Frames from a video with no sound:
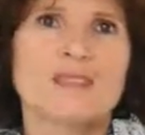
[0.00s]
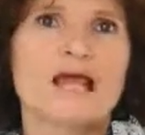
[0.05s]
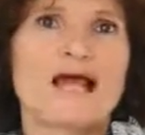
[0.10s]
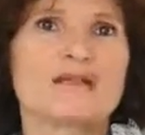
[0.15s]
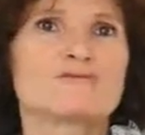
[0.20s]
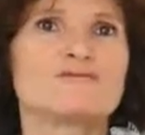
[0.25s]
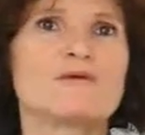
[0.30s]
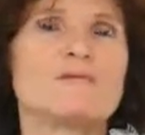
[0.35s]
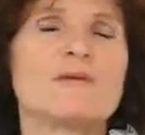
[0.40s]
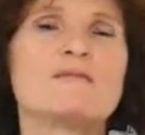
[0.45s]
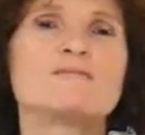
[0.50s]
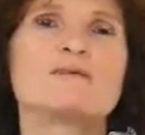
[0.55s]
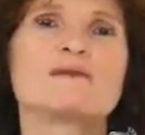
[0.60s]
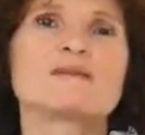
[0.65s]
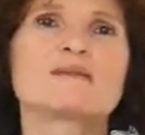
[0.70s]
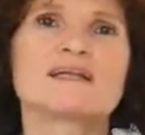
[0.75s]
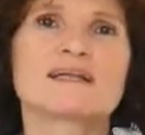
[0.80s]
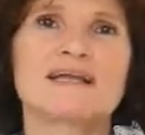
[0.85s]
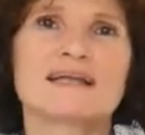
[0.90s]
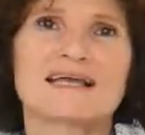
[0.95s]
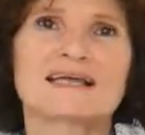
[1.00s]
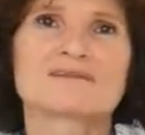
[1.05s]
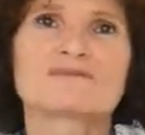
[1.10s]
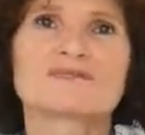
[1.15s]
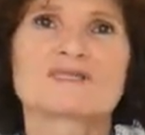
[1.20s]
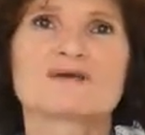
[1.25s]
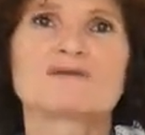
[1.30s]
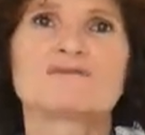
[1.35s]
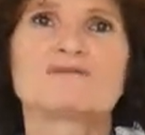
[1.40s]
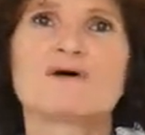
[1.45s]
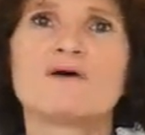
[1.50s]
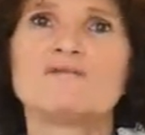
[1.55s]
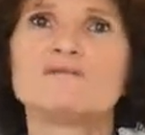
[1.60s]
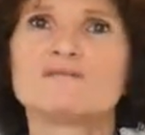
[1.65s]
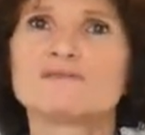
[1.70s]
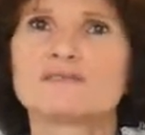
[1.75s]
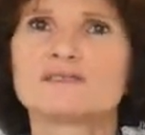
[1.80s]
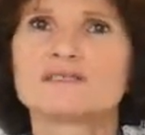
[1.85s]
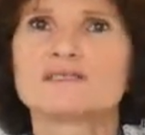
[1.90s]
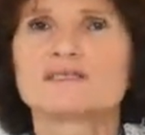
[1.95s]
And remembering that a lack of
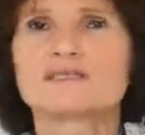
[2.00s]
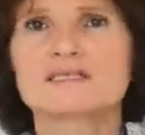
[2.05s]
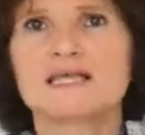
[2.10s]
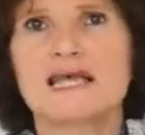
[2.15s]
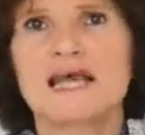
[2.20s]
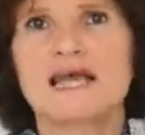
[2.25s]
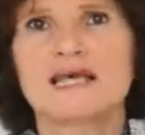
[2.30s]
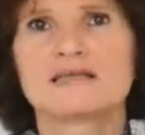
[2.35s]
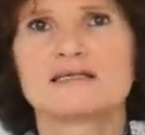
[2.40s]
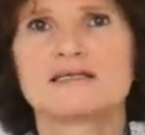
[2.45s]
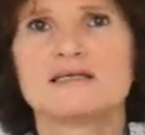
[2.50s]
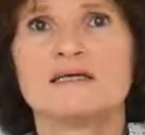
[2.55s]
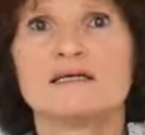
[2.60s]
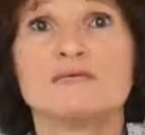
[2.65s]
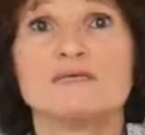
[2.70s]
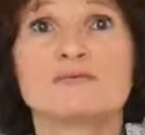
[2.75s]
self-confidence can